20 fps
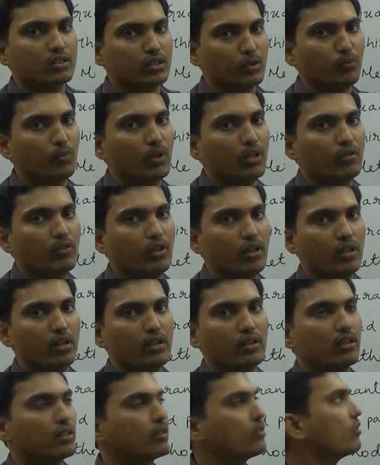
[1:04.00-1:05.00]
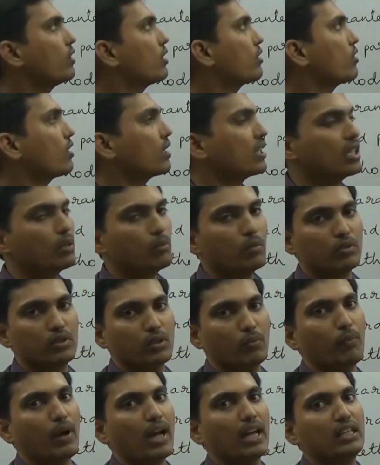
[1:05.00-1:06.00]
simply we are talking about
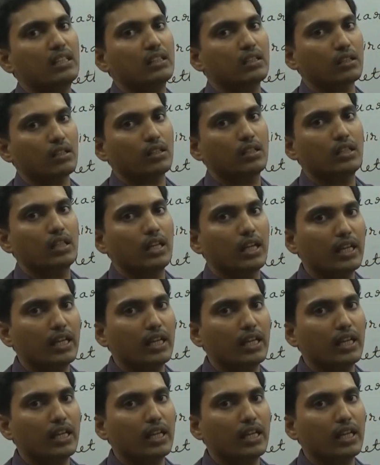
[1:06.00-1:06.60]
the banker,